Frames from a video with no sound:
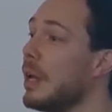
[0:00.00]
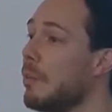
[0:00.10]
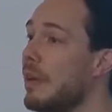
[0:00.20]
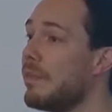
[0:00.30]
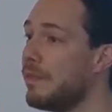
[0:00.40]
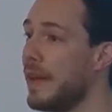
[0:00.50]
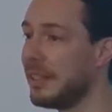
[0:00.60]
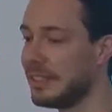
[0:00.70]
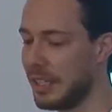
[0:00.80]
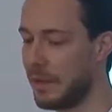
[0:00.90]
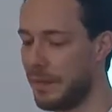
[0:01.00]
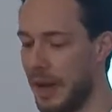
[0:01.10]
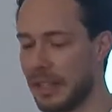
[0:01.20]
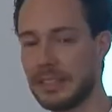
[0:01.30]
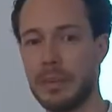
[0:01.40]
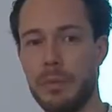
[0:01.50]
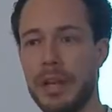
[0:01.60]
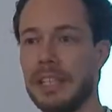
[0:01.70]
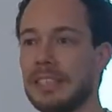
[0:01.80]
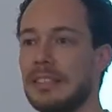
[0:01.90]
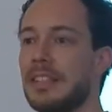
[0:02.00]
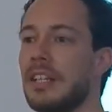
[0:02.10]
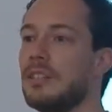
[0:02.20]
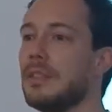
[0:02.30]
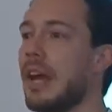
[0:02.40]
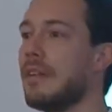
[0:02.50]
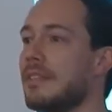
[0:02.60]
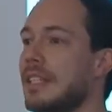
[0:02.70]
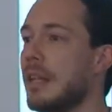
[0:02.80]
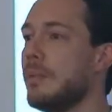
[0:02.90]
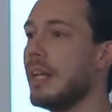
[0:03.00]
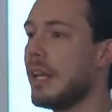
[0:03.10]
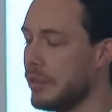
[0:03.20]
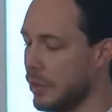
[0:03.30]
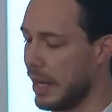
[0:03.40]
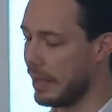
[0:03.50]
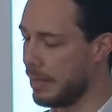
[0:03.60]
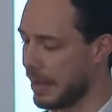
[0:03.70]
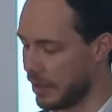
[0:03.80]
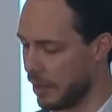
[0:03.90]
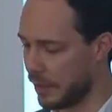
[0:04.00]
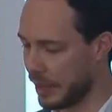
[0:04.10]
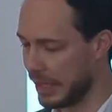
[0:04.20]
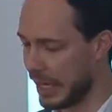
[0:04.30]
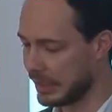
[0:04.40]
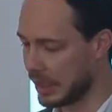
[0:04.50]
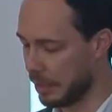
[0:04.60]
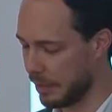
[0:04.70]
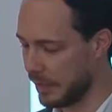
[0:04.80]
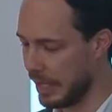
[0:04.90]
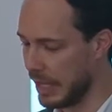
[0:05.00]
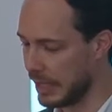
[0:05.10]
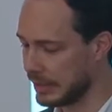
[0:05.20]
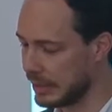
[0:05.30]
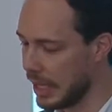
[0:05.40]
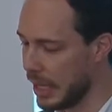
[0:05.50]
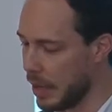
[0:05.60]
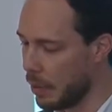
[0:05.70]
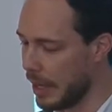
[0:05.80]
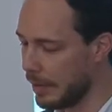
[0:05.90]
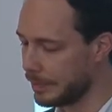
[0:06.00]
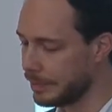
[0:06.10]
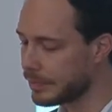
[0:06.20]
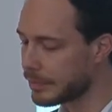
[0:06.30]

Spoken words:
we've failed so far. So what is it to guarantee that we can do any better over the next couple of years? Well,